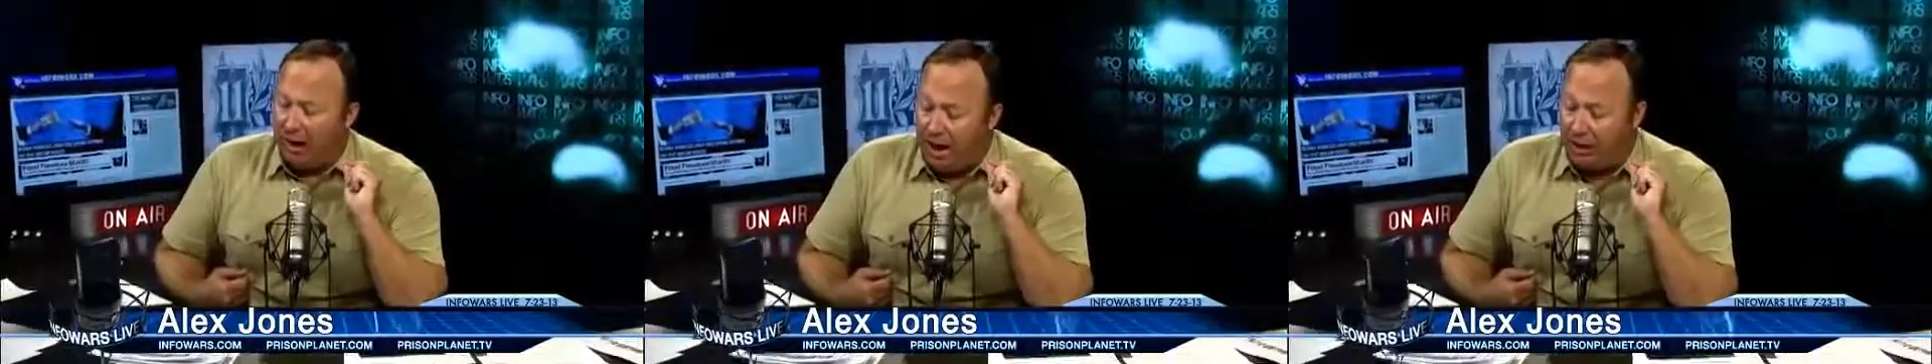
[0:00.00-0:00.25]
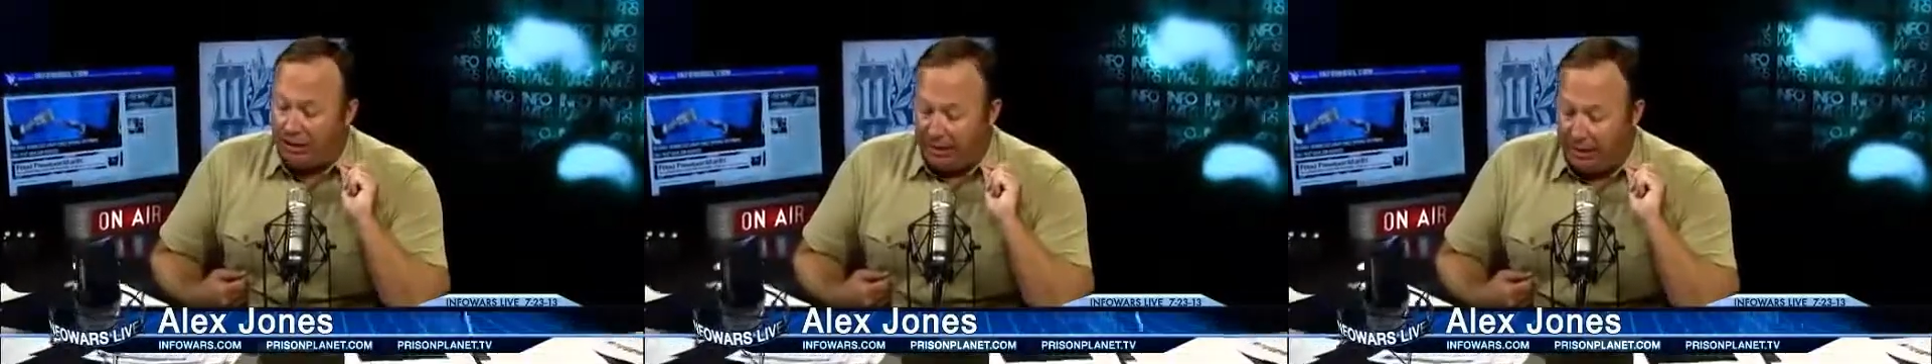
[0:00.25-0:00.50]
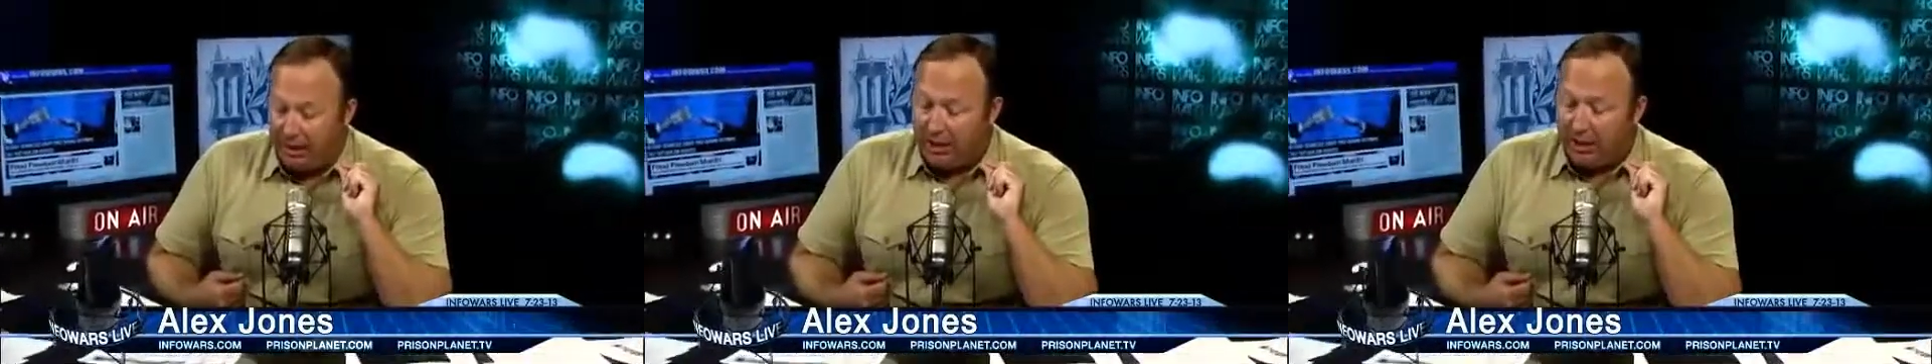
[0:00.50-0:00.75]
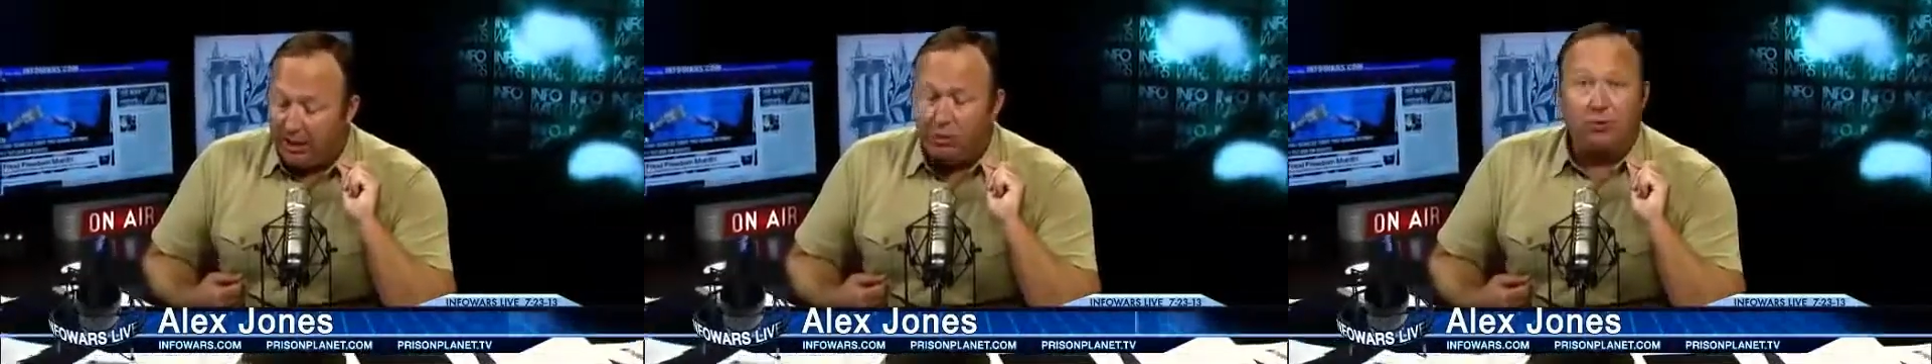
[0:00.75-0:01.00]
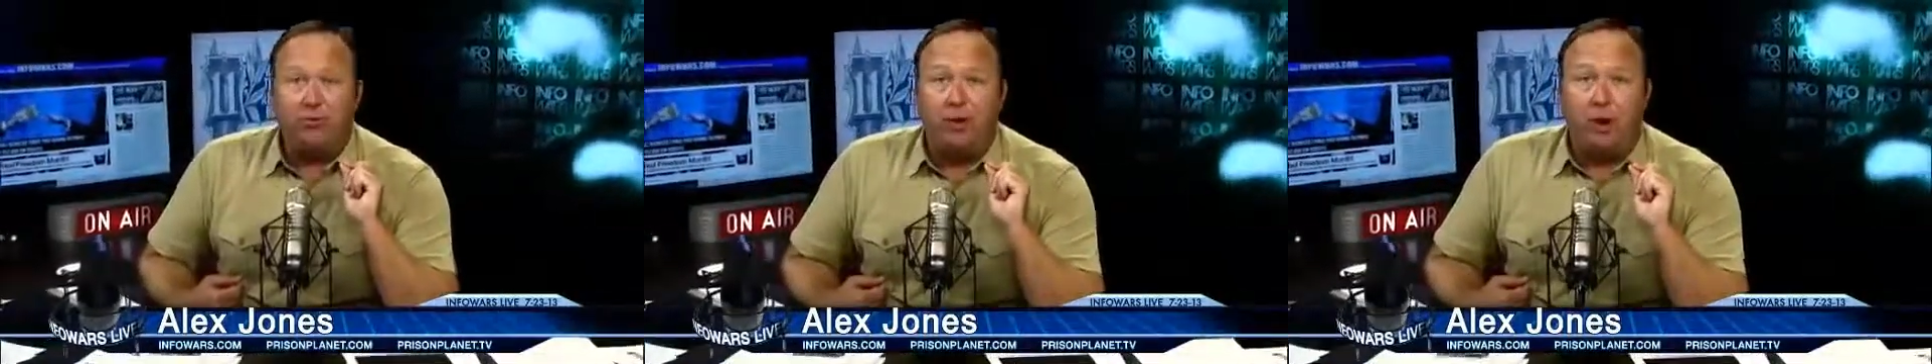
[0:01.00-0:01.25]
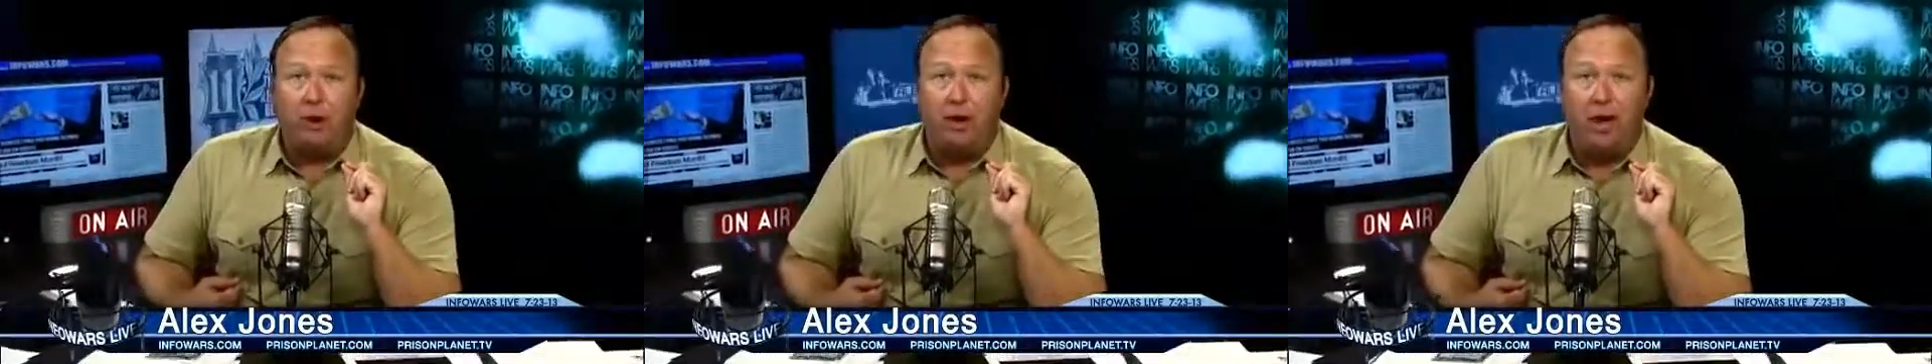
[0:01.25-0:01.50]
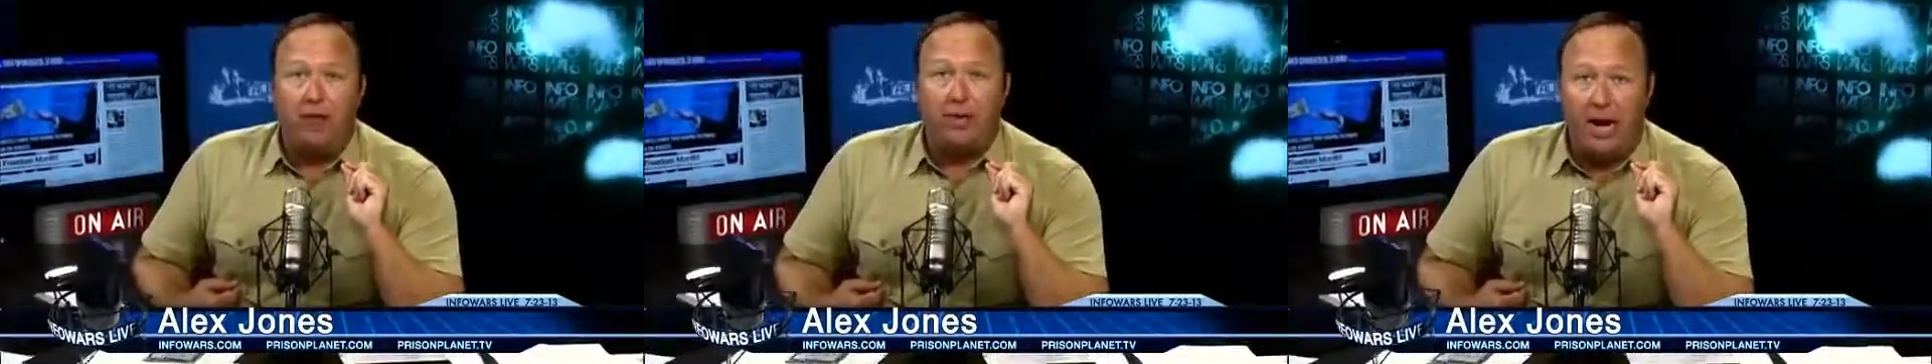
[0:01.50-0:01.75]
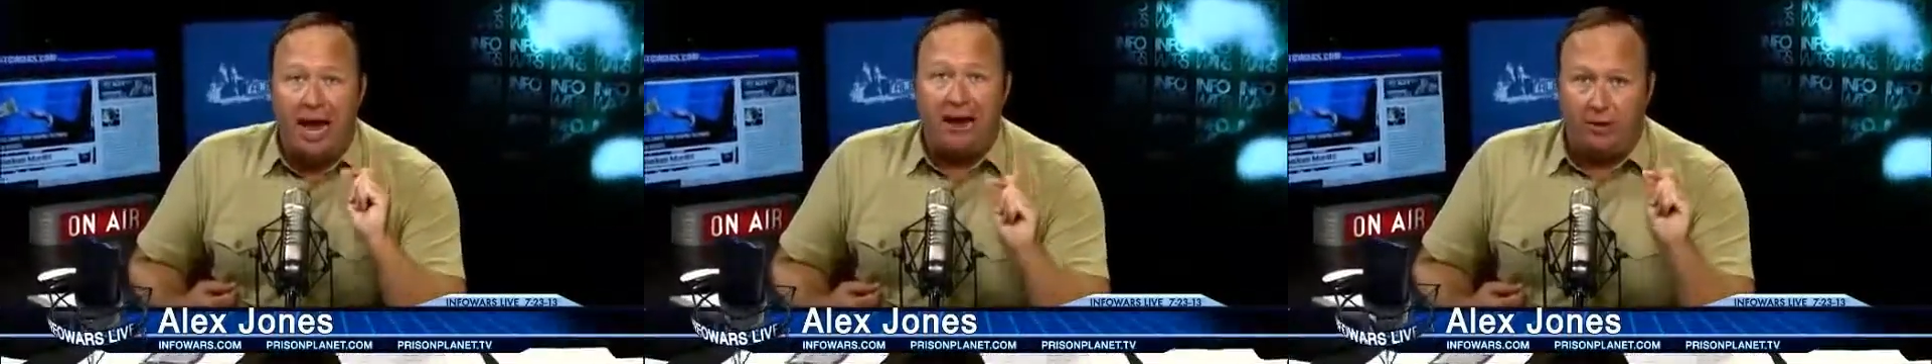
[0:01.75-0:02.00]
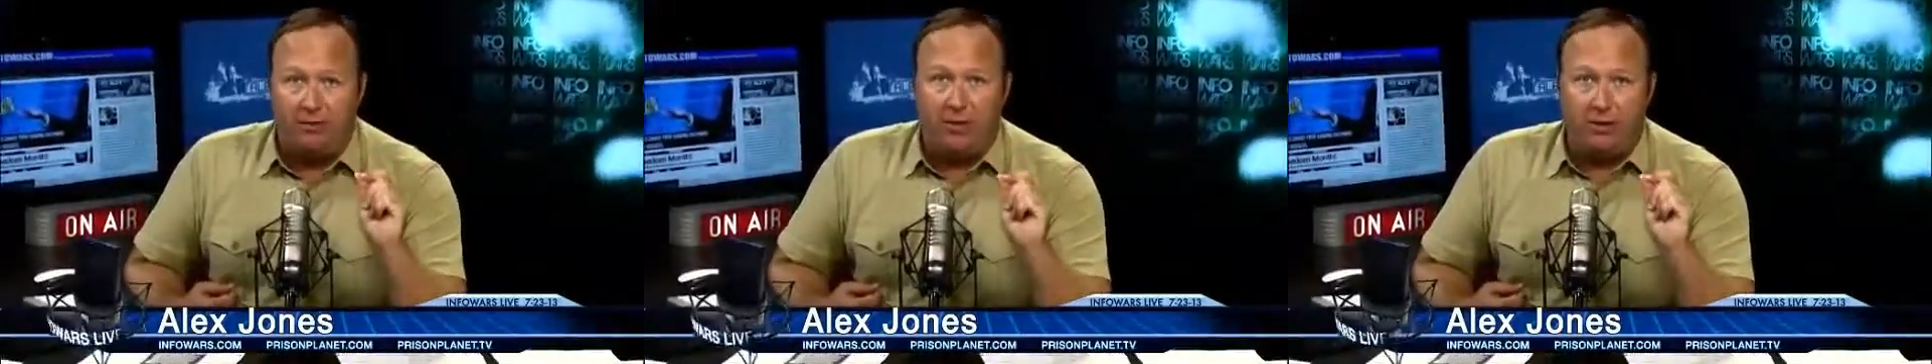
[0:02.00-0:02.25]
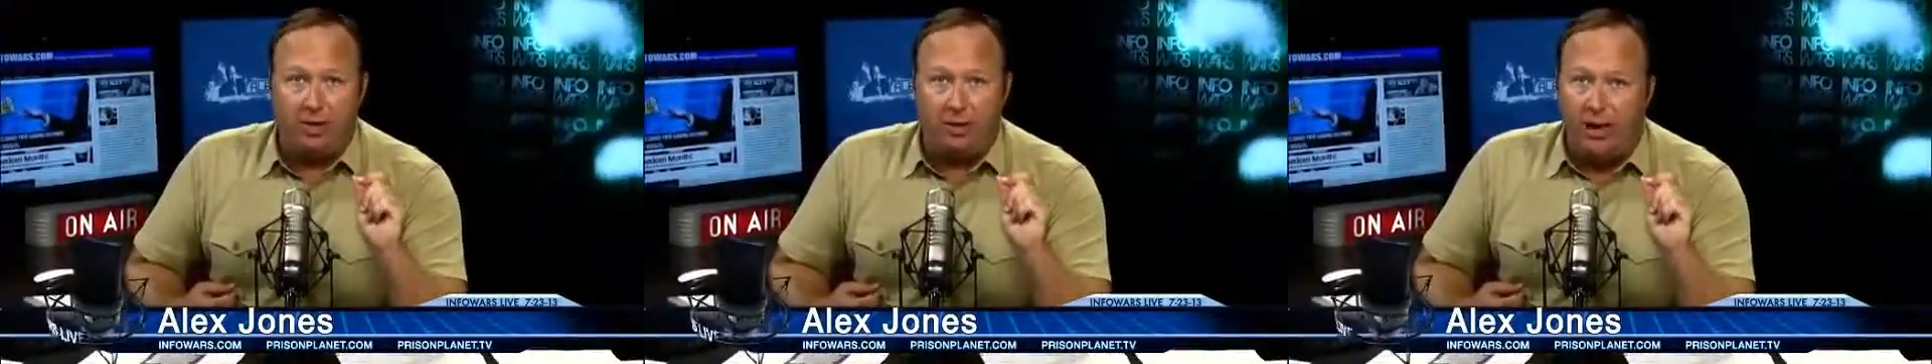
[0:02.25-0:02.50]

rally is a far-left activist,